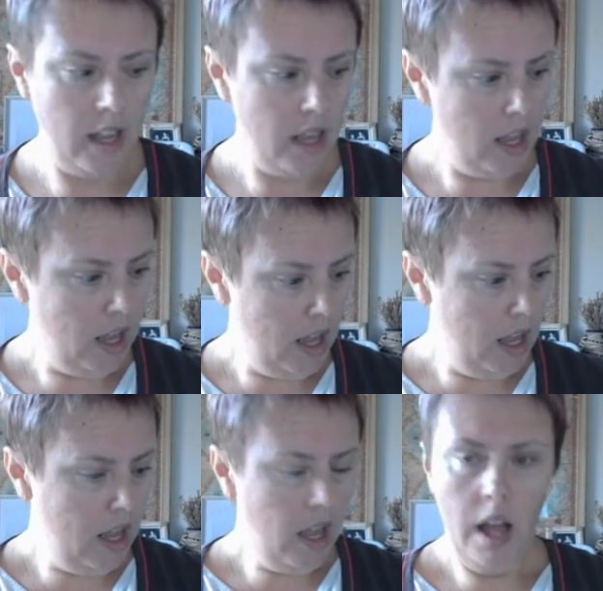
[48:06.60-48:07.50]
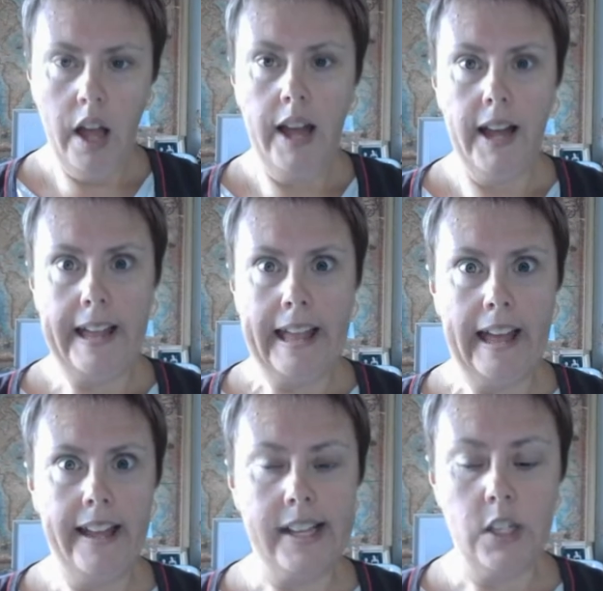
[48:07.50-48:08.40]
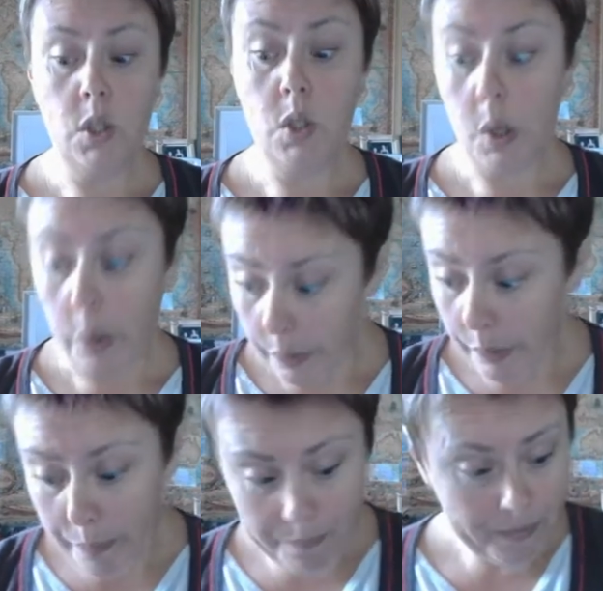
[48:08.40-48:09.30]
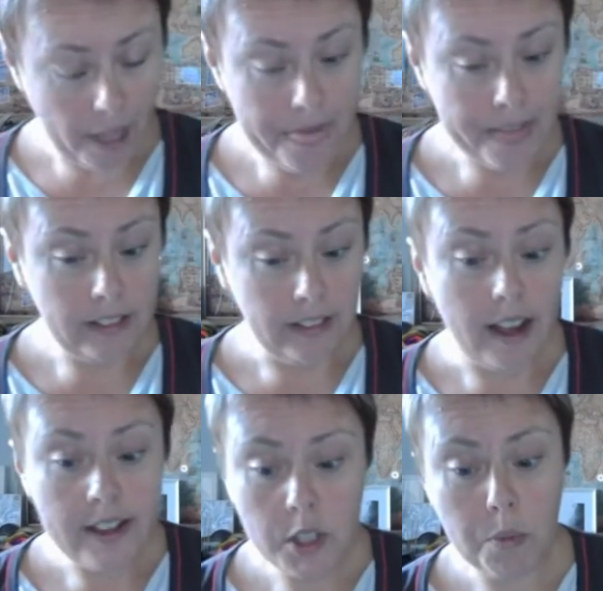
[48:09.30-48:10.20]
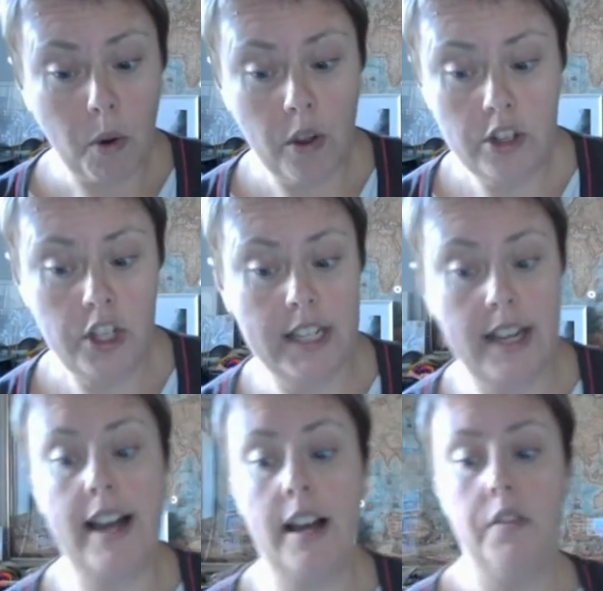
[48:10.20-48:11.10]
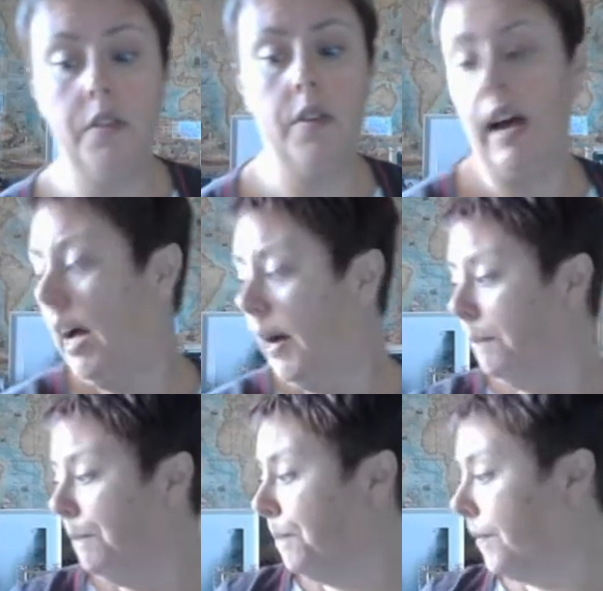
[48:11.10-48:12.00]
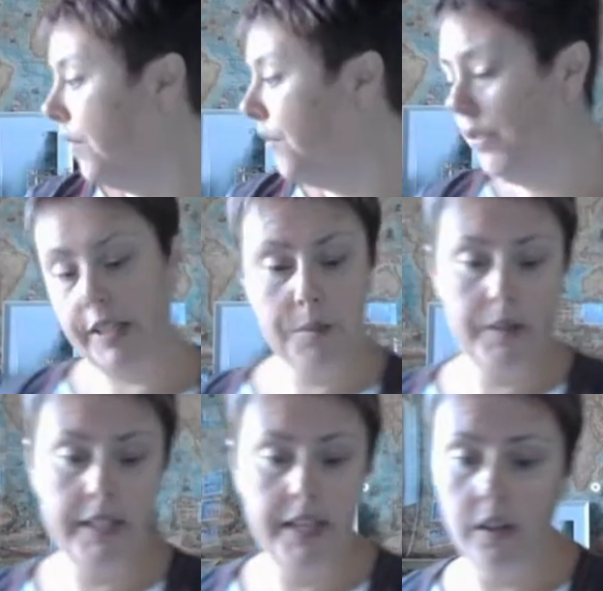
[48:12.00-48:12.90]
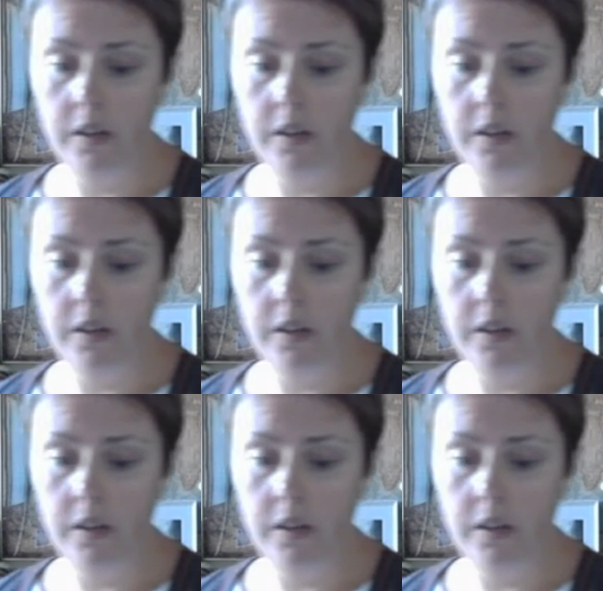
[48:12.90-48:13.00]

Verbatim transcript: Okay, so the last project I have um, for this particular fortnight